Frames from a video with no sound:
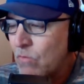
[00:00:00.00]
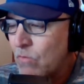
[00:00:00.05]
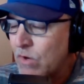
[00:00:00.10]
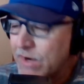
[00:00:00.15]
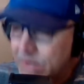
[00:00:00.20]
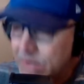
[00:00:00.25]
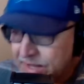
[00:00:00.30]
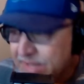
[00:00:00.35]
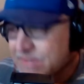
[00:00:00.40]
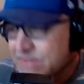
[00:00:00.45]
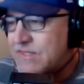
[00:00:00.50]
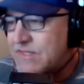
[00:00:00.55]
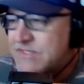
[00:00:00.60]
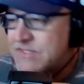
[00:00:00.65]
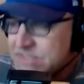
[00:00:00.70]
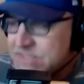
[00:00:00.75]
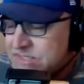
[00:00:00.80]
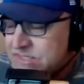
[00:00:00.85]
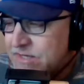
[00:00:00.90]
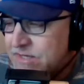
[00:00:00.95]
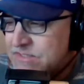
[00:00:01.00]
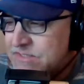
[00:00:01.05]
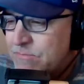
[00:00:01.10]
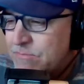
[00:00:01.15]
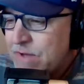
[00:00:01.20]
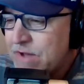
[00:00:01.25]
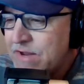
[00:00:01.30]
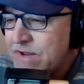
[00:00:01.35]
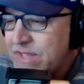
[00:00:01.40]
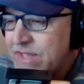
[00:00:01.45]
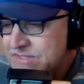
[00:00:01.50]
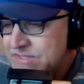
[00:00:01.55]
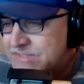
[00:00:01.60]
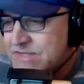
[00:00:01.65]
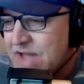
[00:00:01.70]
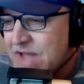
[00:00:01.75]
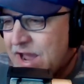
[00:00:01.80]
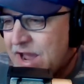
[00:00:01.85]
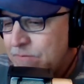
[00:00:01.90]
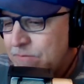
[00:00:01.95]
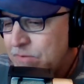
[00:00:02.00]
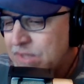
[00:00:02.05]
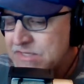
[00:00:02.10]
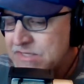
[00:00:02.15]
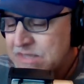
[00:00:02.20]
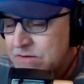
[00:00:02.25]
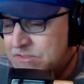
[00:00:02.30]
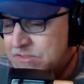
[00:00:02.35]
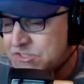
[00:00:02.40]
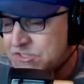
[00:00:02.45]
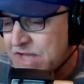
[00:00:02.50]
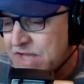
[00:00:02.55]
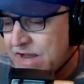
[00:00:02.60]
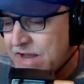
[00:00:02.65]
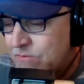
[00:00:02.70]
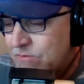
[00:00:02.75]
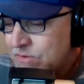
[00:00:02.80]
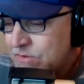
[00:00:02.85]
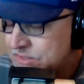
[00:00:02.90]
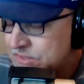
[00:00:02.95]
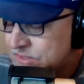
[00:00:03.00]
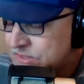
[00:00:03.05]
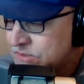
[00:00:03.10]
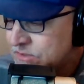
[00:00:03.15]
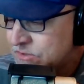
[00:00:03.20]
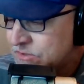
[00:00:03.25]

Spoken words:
we're going to get to the details about his night because I was chatting with his